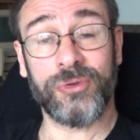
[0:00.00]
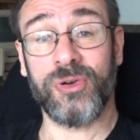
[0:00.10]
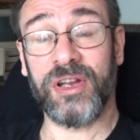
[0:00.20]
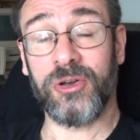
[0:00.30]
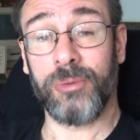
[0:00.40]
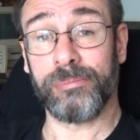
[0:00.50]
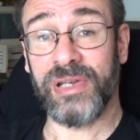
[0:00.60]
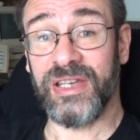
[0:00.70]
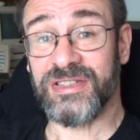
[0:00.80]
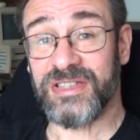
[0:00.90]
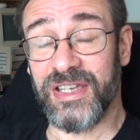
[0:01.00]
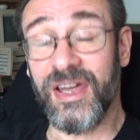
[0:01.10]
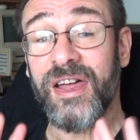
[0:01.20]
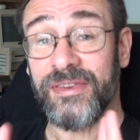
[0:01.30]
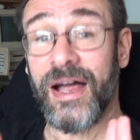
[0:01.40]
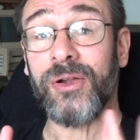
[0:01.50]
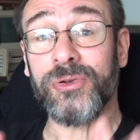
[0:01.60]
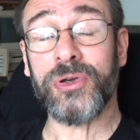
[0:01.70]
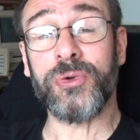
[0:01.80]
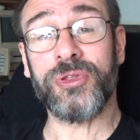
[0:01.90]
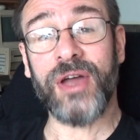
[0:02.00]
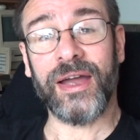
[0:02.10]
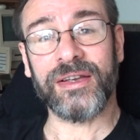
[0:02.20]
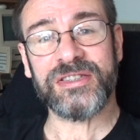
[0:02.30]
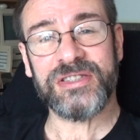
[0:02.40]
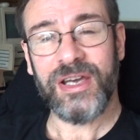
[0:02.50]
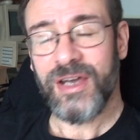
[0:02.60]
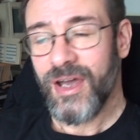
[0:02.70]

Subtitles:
I've got it on PC. That'll do, thanks.